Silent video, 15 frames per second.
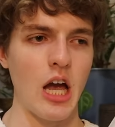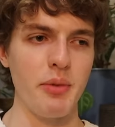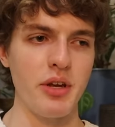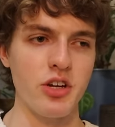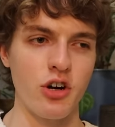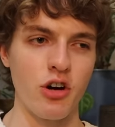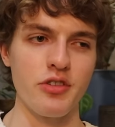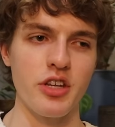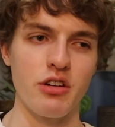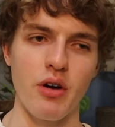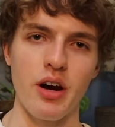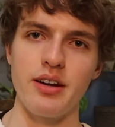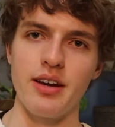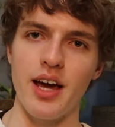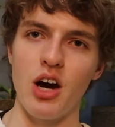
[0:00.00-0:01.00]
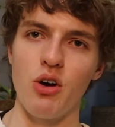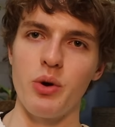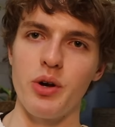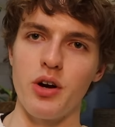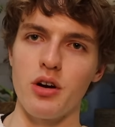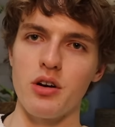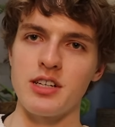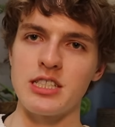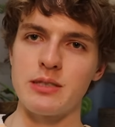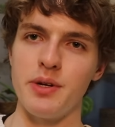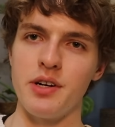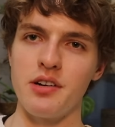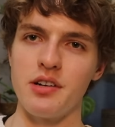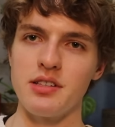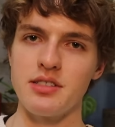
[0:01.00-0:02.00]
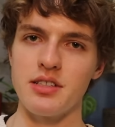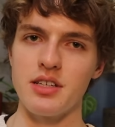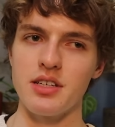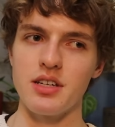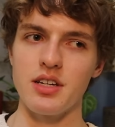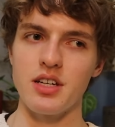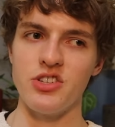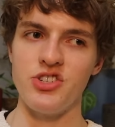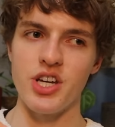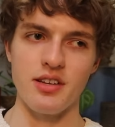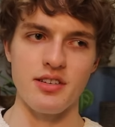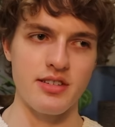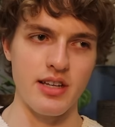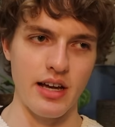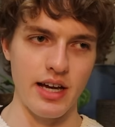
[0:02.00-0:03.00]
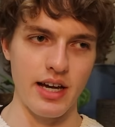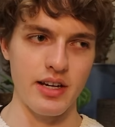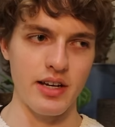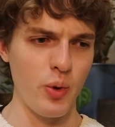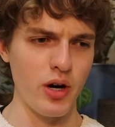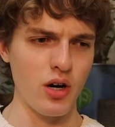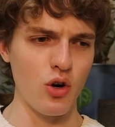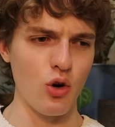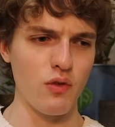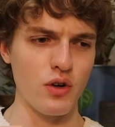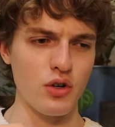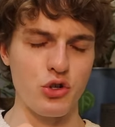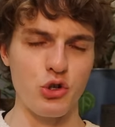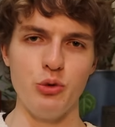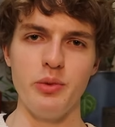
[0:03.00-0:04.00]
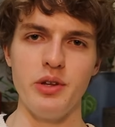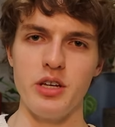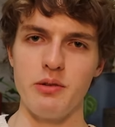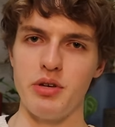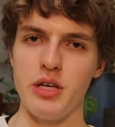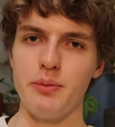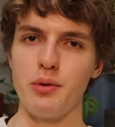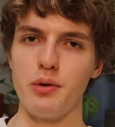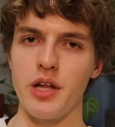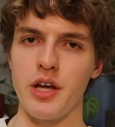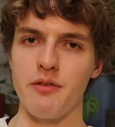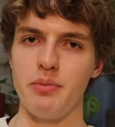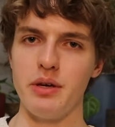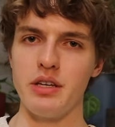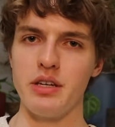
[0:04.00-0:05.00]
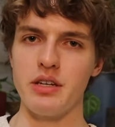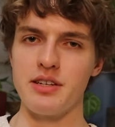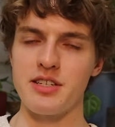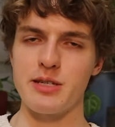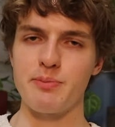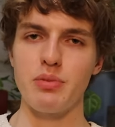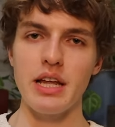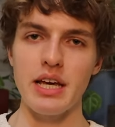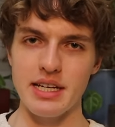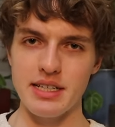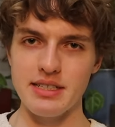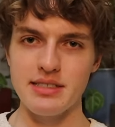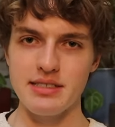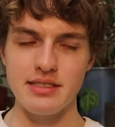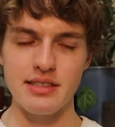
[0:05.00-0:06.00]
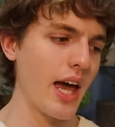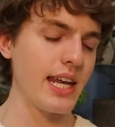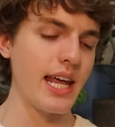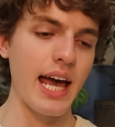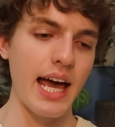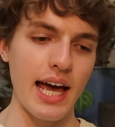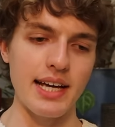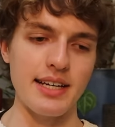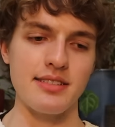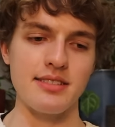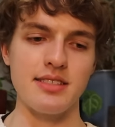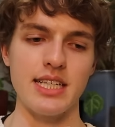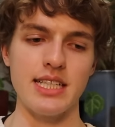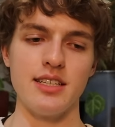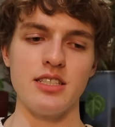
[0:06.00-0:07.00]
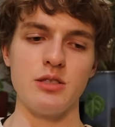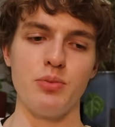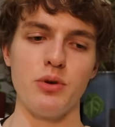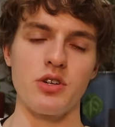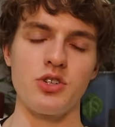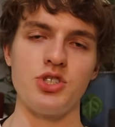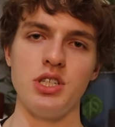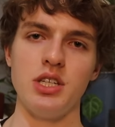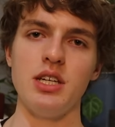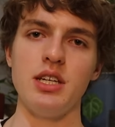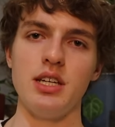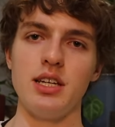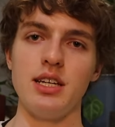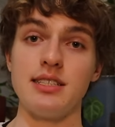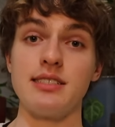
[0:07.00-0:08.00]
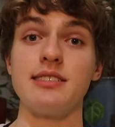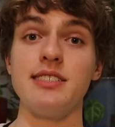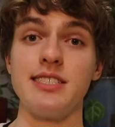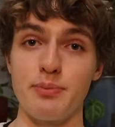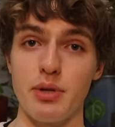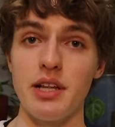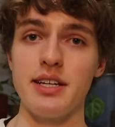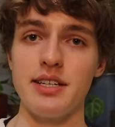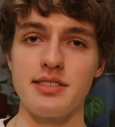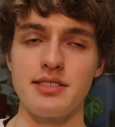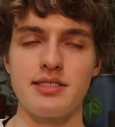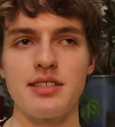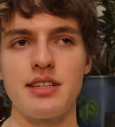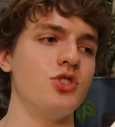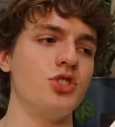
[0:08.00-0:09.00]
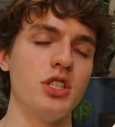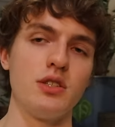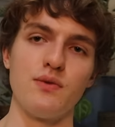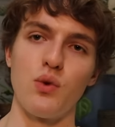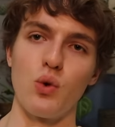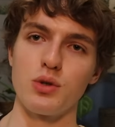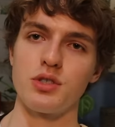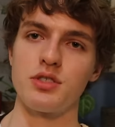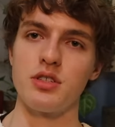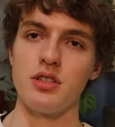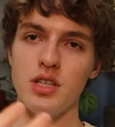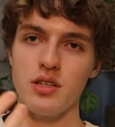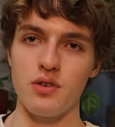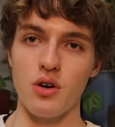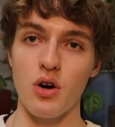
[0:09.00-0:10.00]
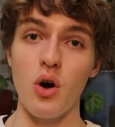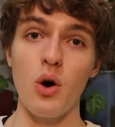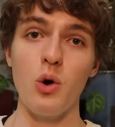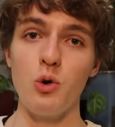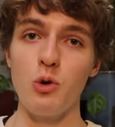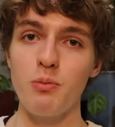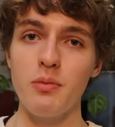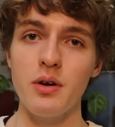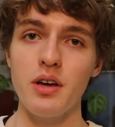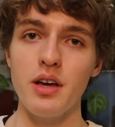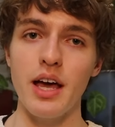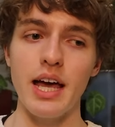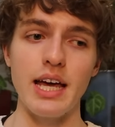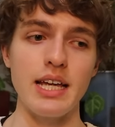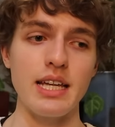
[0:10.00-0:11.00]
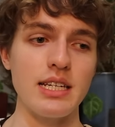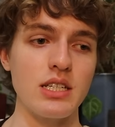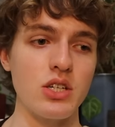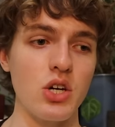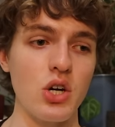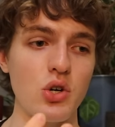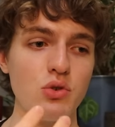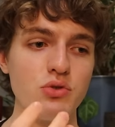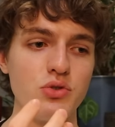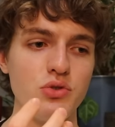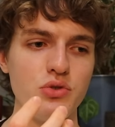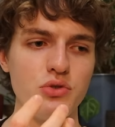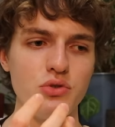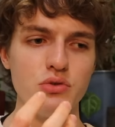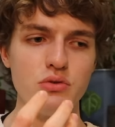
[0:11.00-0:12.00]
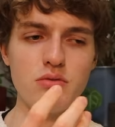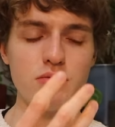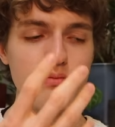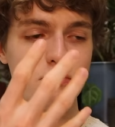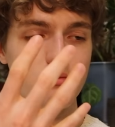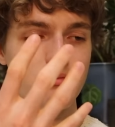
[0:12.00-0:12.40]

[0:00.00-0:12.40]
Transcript: I mean, currently right now we are experiencing witnessing a genocide where over 2 million people have been displaced. And S in this book, she is displaced and she's forced to leave her home and go to